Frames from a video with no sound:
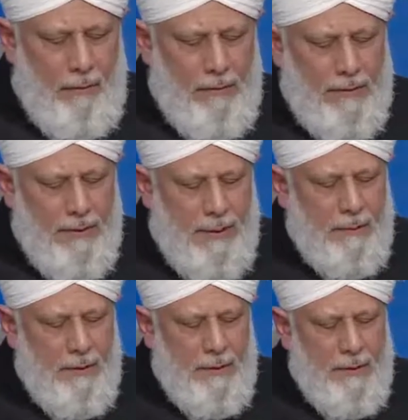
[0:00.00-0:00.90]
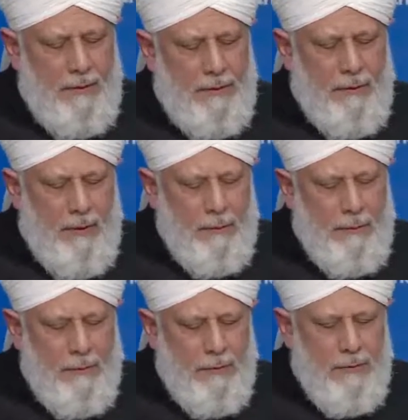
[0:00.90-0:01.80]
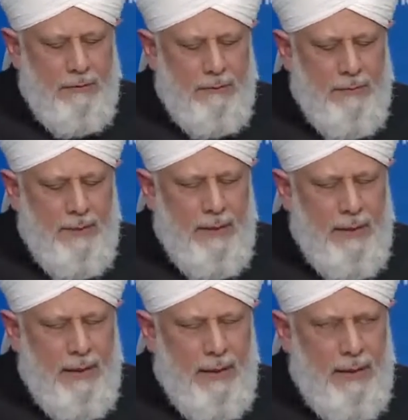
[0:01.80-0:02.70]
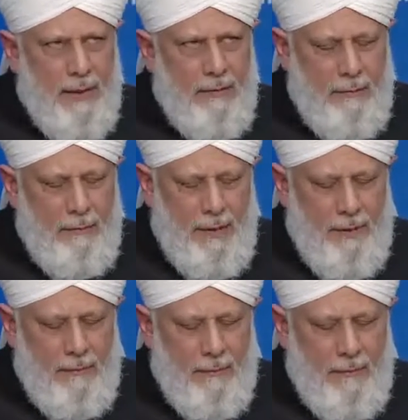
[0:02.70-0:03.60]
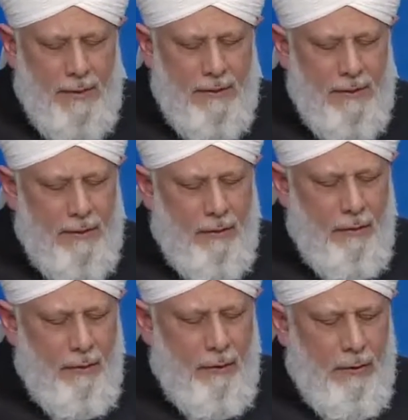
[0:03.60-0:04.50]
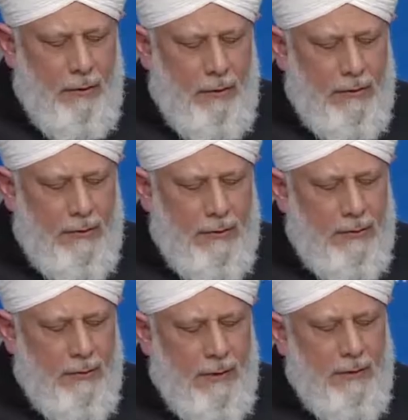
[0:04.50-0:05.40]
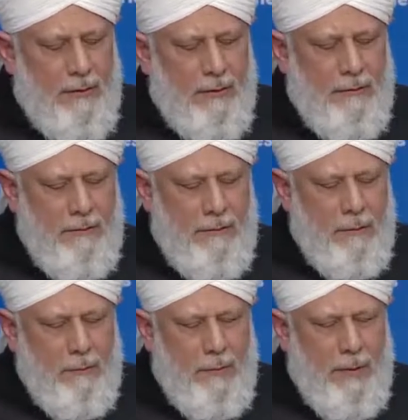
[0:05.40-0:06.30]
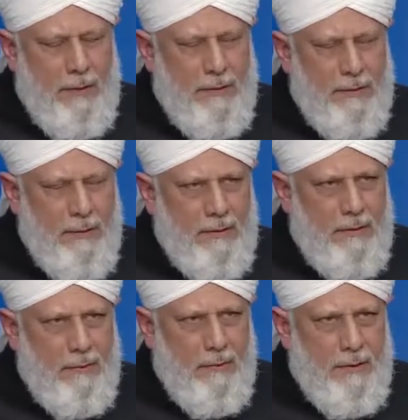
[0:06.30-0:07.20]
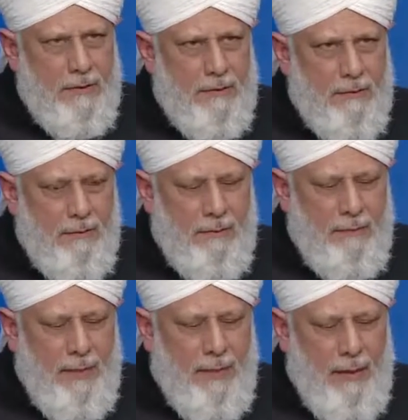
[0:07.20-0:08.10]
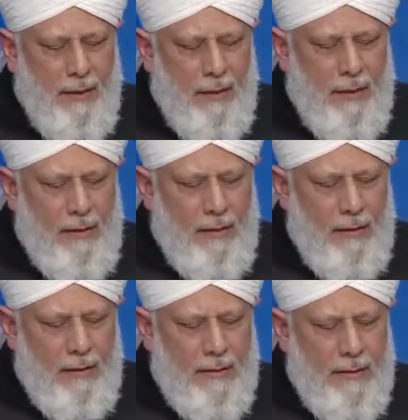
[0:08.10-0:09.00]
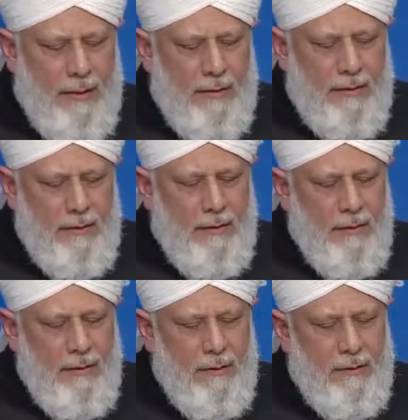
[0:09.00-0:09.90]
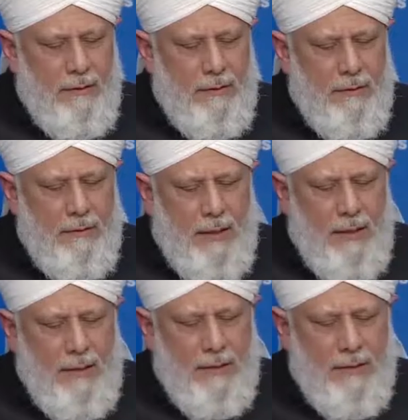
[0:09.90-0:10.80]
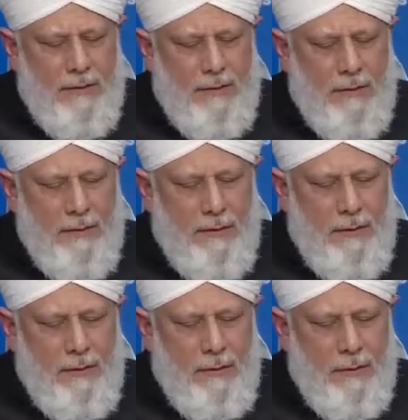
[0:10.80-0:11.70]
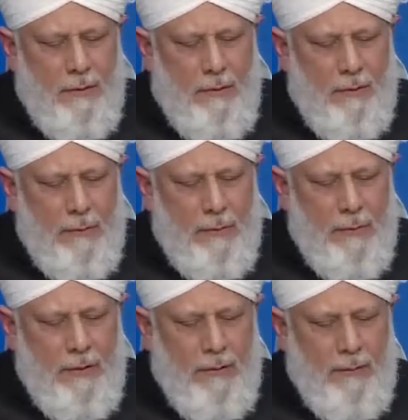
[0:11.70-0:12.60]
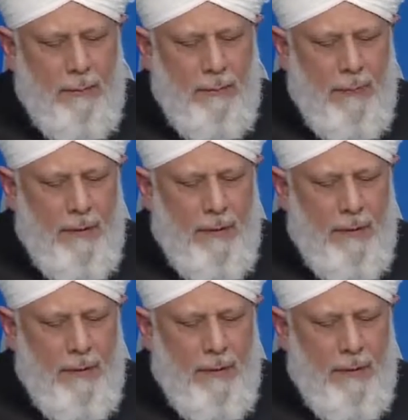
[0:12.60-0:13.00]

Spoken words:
Always try to increase your output and never become lazy or satisfied with your past achievements. Instead, your targets should always be